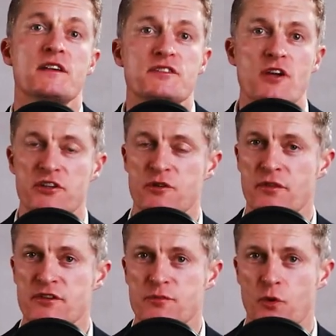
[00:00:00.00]
Starting
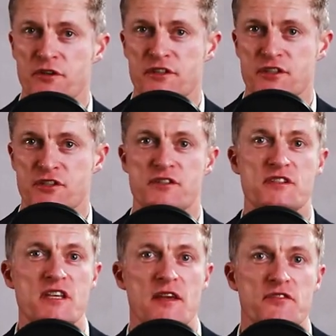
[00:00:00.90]
with the smaller decisions
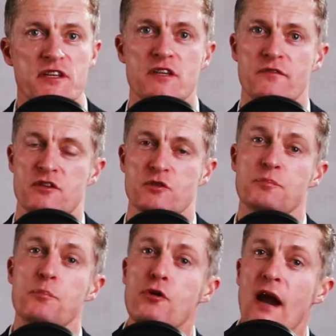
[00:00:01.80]
gives the individuals
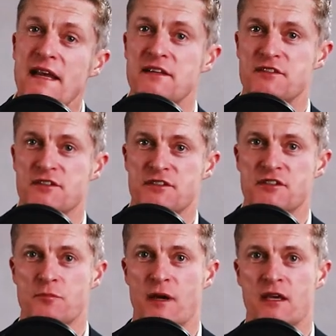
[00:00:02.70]
practice at
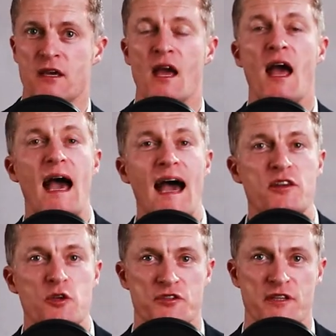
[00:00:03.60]
decision making
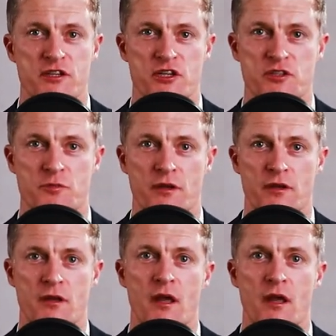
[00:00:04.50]
and using their judgment.